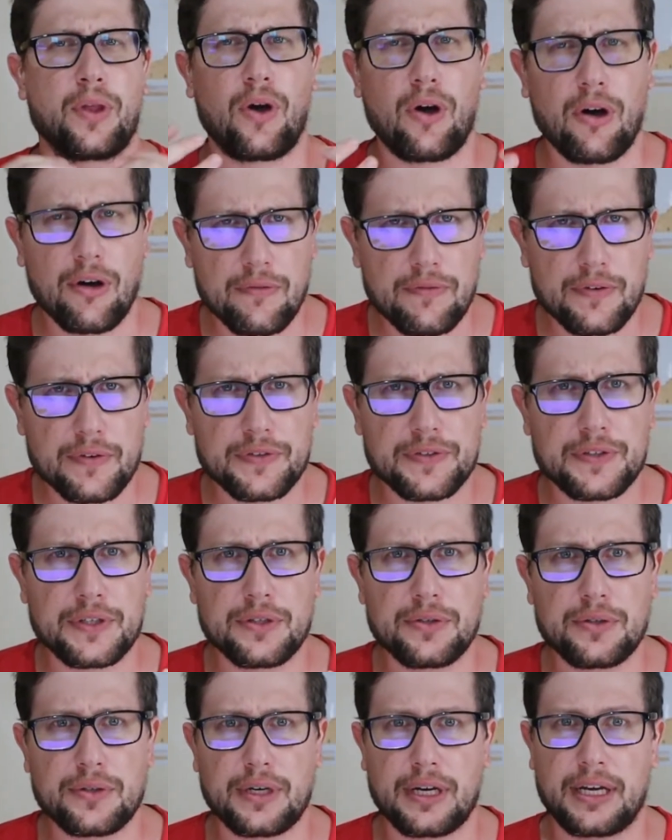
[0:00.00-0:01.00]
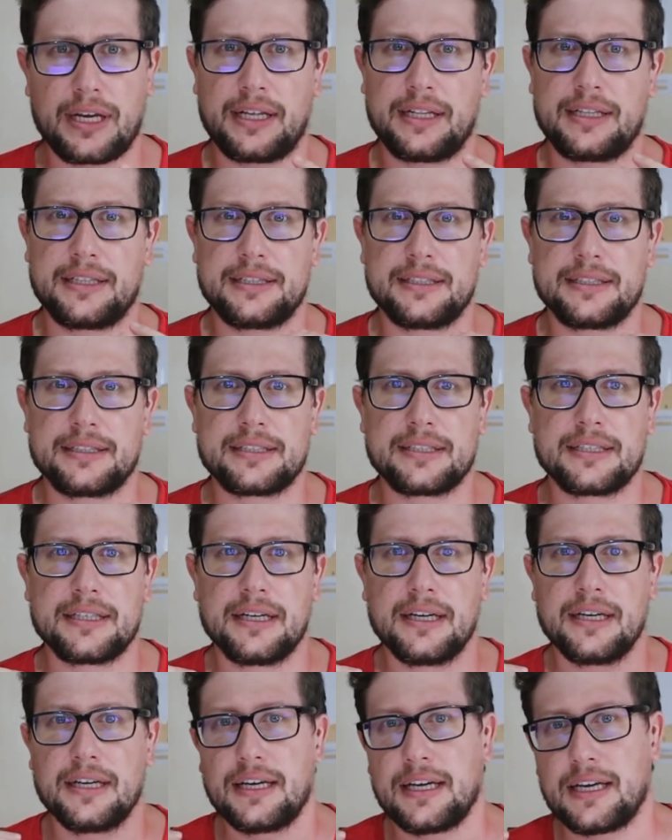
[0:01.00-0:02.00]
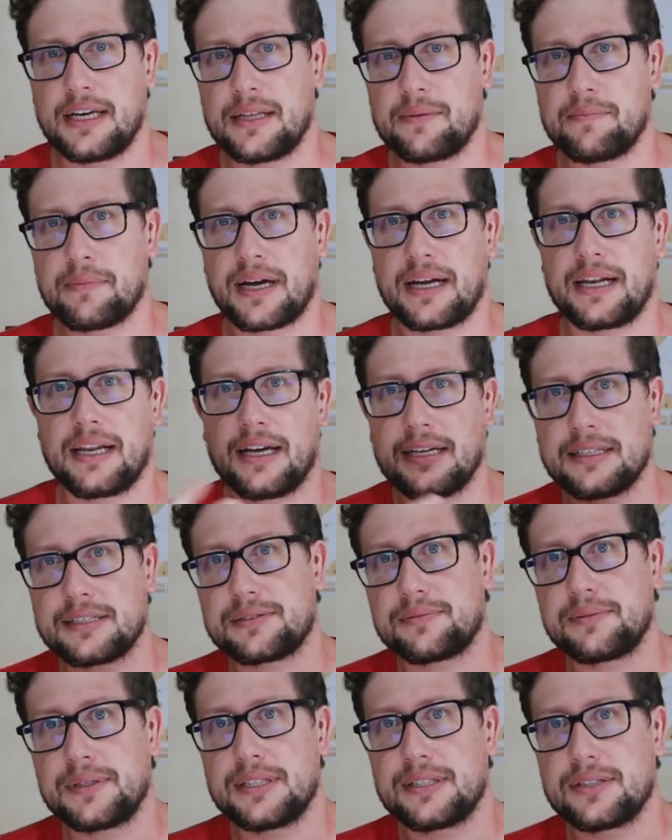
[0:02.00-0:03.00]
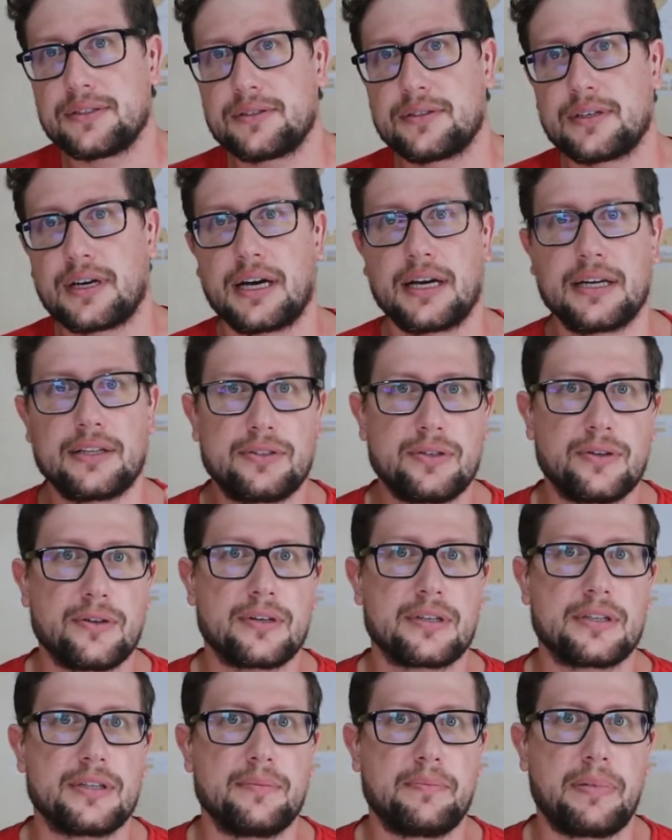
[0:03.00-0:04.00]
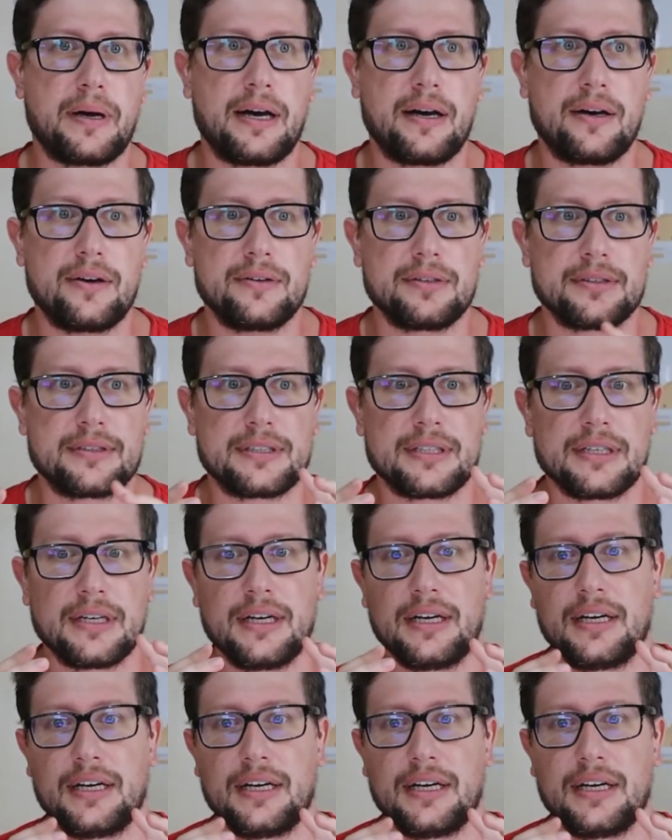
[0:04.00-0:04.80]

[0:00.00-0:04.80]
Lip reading: overview. And in my last video I talked about